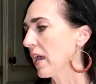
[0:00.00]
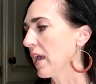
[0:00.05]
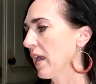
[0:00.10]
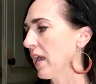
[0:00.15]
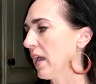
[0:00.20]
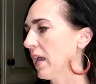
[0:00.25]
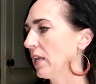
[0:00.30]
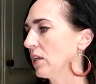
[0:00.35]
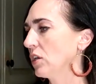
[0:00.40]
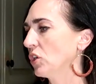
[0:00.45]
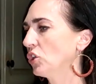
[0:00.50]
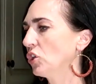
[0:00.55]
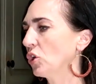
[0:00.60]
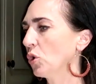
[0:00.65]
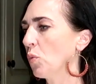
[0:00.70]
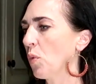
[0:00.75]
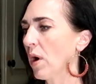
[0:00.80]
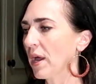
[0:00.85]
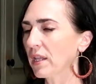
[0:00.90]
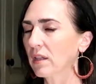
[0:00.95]
And
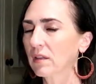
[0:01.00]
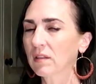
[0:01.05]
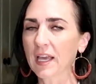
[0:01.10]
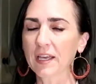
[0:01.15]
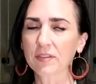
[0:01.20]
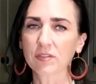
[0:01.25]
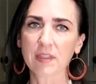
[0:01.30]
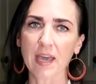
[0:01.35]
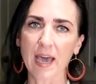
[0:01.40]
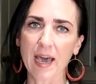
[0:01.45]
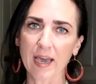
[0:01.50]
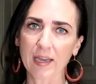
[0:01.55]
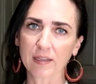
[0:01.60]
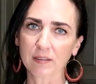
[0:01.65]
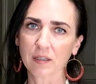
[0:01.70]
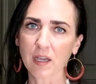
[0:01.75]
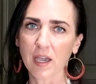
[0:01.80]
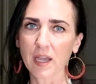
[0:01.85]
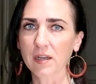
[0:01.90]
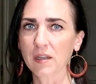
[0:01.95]
you'll want to let
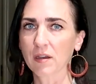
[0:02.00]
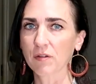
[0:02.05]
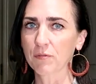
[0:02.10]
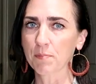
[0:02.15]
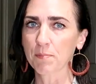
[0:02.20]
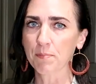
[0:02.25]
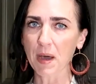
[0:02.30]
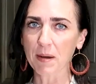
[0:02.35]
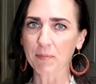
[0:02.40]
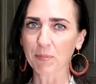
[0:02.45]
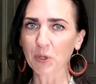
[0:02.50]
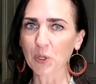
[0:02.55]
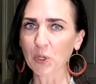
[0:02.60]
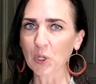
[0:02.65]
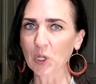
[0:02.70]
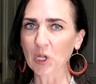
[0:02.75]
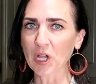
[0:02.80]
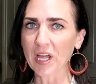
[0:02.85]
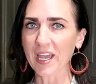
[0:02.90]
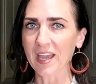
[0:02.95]
that kind of
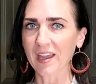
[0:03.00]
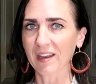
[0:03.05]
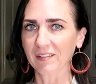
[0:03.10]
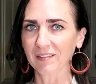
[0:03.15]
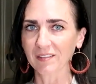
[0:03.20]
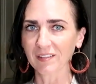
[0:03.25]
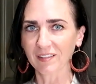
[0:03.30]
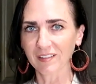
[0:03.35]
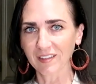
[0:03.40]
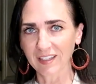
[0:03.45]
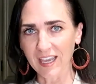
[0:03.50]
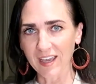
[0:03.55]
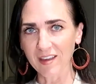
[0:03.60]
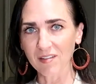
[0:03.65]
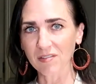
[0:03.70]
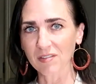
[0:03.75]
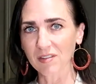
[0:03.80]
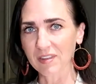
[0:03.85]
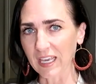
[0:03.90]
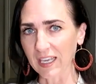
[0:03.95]
bubble and
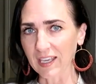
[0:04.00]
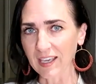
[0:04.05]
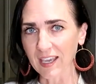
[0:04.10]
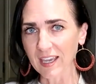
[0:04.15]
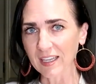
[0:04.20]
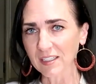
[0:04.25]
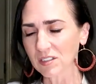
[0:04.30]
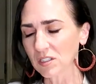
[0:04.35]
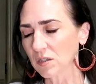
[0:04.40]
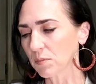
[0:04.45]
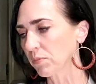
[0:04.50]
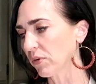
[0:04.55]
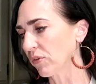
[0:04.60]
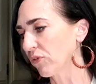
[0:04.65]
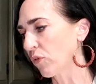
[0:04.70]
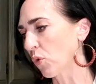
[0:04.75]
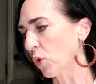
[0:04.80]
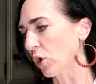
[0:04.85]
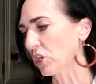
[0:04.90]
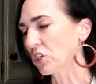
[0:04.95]
get thickened
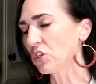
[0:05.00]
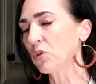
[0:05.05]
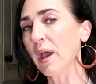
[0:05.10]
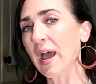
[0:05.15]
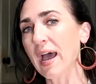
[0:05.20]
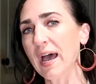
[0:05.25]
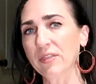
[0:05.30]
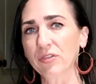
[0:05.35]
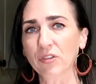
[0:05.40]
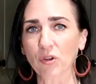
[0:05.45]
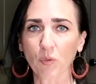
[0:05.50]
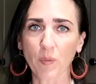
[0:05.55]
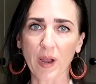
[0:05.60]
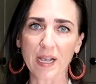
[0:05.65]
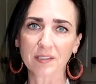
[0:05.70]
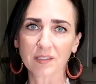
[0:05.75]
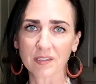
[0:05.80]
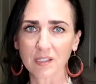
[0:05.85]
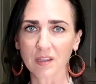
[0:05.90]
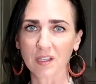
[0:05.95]
before you add the
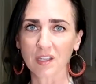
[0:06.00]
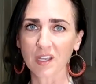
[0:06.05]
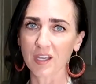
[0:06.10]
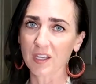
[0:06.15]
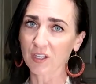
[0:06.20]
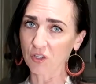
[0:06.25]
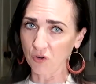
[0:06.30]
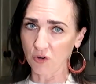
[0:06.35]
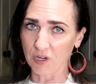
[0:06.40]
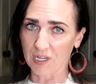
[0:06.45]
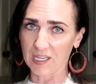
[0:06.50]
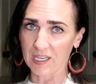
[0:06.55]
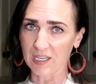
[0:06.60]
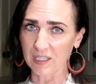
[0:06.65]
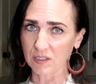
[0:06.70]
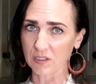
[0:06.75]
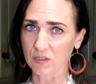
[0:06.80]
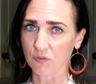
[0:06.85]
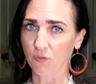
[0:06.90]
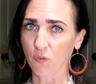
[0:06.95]
rest of the
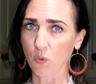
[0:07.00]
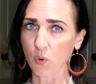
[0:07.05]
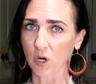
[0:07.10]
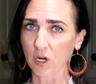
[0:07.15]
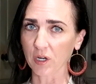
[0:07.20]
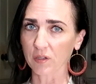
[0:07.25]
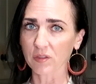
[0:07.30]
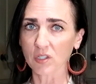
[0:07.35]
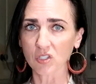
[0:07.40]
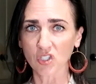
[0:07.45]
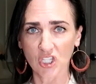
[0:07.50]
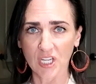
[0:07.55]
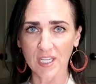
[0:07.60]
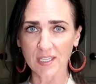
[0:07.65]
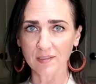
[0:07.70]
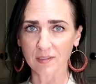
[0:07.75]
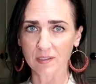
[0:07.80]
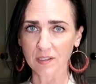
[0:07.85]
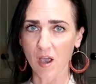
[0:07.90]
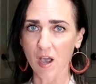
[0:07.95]
ingredients for the
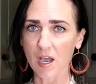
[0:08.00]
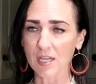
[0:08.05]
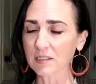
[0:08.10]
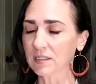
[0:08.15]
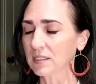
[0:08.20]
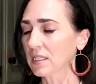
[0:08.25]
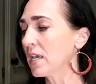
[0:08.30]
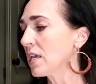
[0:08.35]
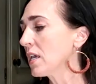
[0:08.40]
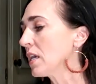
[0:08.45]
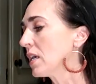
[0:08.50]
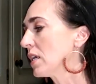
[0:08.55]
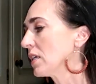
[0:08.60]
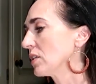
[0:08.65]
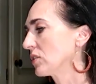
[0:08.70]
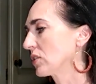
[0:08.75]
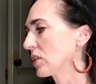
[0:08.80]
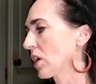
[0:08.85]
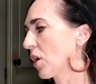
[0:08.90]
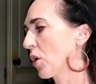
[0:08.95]
cheese sauce.
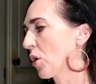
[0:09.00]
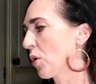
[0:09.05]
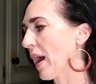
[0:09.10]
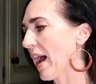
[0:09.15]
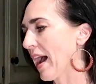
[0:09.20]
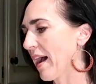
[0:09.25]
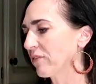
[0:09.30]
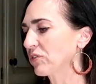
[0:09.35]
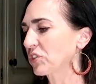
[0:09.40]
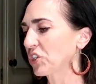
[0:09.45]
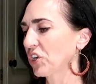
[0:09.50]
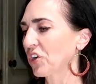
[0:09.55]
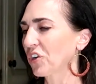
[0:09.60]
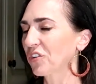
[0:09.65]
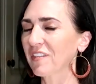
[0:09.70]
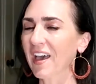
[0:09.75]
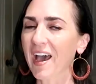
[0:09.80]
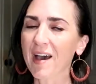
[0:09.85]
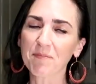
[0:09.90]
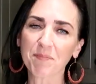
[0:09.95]
So after
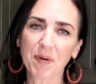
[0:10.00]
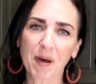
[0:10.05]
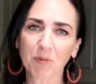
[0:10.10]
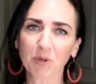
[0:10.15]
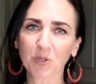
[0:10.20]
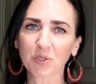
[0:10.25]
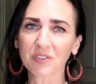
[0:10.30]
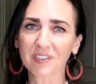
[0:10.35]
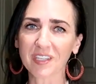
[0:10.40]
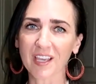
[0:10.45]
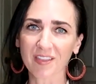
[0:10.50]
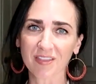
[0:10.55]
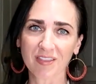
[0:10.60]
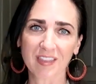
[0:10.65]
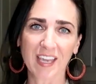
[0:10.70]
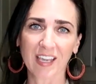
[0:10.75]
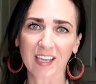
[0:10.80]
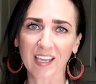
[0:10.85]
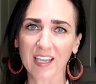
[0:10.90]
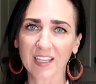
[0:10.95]
that bubbles and
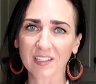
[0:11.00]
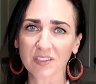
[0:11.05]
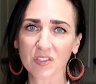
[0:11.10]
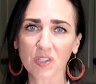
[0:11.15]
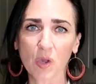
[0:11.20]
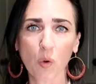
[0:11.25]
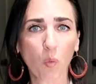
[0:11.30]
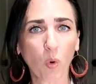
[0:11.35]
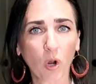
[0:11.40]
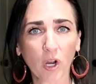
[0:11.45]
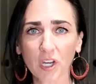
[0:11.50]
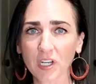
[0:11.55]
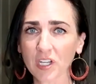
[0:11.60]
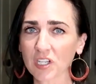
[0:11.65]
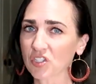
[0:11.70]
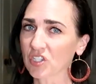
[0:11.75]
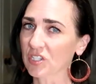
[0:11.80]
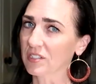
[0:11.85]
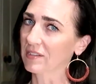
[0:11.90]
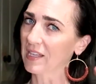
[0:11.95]
thickens, we're going
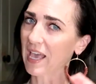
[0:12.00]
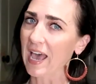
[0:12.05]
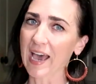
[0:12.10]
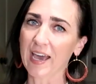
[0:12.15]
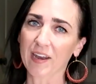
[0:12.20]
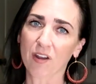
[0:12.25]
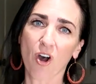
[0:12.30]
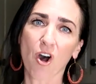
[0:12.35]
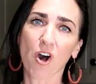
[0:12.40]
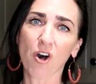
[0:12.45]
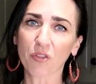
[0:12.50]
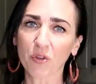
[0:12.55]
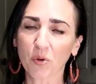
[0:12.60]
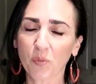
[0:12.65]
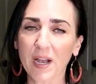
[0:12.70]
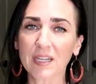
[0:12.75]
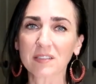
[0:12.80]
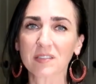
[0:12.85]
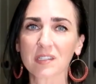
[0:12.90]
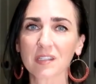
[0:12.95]
to just add all the
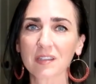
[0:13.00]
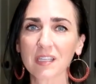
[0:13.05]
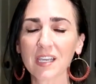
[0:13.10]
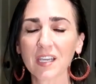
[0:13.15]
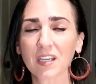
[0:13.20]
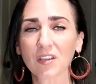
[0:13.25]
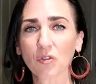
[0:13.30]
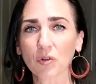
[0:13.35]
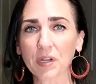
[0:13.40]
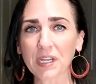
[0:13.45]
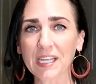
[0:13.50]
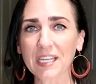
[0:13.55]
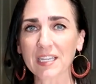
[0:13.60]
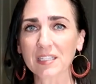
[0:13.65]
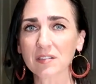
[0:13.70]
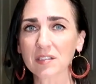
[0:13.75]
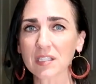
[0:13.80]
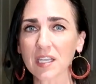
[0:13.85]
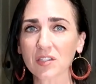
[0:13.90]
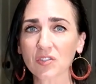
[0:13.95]
rest of the
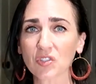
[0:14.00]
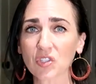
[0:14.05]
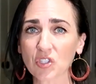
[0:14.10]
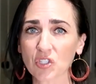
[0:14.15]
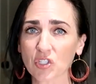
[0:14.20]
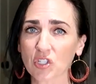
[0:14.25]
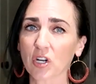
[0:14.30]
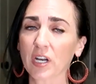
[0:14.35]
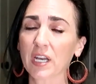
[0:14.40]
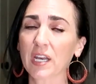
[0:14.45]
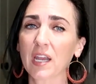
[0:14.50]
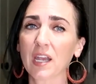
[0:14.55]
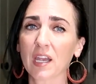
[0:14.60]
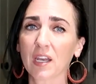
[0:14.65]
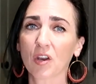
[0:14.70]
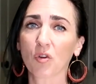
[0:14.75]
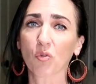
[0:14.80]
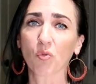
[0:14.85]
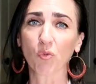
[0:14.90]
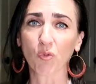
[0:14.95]
ingredients and stir it
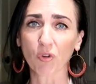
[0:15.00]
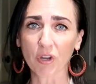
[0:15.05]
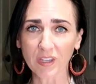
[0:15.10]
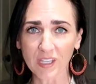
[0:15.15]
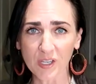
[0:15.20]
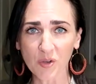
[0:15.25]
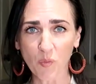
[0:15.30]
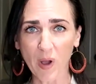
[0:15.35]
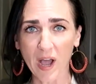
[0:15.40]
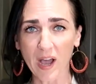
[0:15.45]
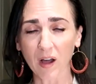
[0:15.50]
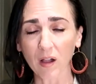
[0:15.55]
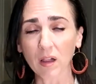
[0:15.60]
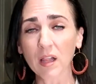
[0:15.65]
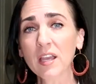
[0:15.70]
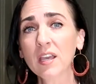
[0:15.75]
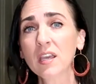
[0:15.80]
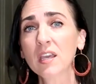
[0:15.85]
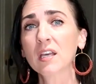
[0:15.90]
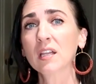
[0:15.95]
in really
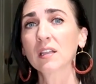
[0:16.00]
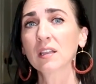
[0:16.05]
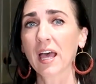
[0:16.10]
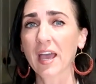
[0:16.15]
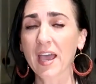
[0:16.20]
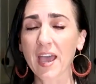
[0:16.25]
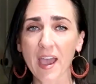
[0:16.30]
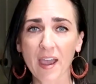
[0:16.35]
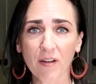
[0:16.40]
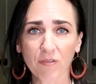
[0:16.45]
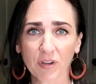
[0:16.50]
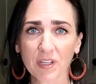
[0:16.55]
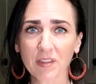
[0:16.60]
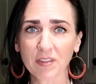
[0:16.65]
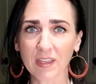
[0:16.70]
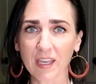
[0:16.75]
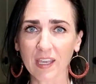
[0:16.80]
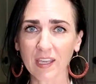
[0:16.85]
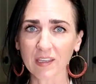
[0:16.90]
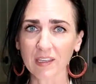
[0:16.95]
well. Let
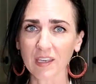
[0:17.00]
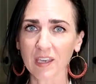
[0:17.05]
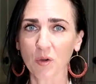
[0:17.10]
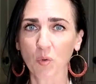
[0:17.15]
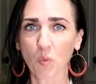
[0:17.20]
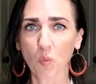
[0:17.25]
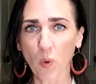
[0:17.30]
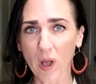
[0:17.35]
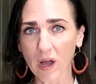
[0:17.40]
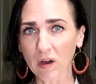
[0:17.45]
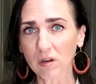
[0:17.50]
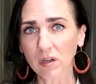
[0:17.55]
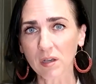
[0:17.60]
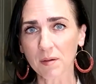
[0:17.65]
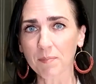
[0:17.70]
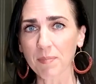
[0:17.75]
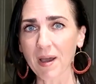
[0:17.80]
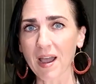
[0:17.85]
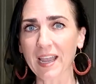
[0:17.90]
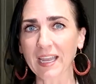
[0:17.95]
everything get well
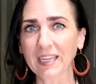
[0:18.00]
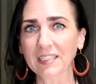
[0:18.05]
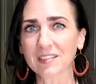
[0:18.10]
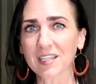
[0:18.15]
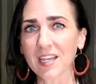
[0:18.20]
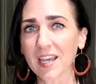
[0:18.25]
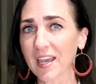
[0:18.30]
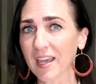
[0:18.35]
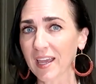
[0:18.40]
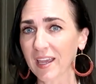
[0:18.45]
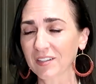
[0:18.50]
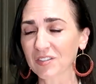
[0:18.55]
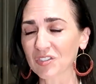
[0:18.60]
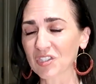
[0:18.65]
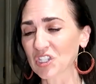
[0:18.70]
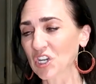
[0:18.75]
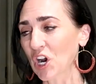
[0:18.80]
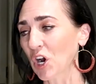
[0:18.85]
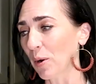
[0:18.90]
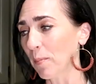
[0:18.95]
combined and
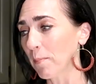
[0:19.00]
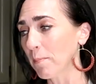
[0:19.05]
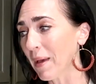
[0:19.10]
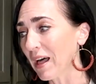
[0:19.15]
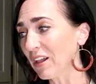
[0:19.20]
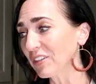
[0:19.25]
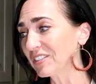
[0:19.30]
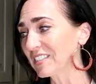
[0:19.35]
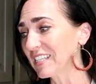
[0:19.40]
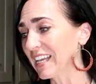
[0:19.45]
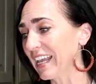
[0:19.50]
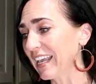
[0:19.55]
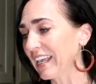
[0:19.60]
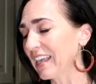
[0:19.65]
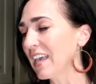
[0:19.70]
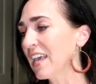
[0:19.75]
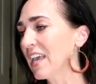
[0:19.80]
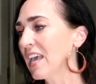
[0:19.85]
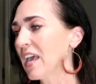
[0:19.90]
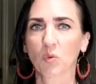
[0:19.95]
start
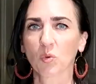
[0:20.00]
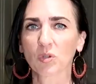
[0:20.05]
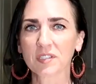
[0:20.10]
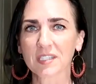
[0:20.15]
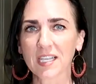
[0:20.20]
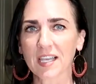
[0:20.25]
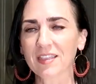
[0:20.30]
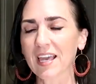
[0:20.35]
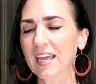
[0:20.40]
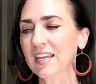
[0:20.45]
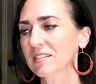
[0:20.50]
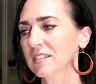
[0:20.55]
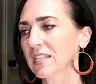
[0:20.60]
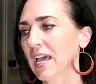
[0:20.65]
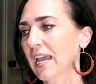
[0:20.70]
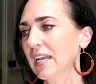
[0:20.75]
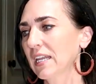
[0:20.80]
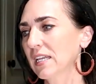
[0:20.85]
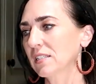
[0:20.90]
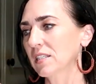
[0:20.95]
melting. We'll set that
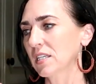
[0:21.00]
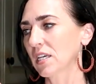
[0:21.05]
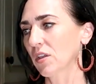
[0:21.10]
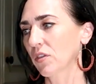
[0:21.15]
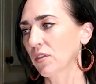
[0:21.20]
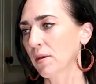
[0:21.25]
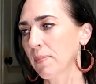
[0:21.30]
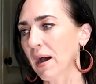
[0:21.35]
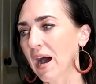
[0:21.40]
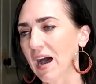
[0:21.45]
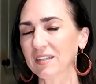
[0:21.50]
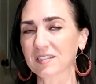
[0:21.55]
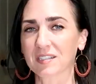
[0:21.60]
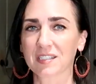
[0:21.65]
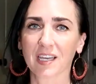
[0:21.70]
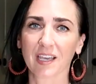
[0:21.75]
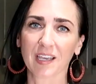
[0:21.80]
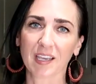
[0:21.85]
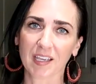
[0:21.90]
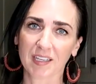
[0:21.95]
aside until the
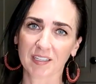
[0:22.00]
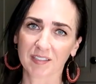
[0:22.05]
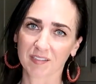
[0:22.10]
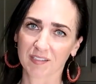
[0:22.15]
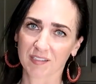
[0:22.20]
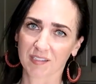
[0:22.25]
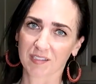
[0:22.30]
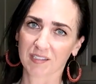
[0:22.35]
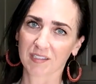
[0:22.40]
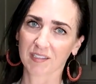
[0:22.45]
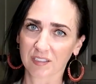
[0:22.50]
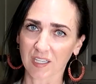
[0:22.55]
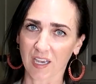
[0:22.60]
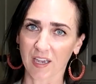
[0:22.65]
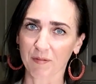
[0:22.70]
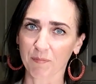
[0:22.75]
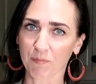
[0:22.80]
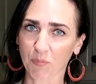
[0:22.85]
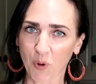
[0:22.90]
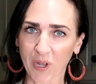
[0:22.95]
pasta is
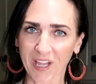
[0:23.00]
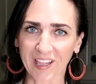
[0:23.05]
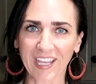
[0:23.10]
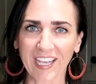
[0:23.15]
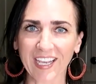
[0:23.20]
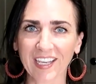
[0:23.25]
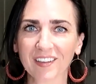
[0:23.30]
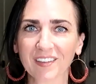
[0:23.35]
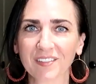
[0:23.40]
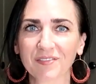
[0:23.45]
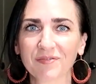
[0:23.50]
done boiling.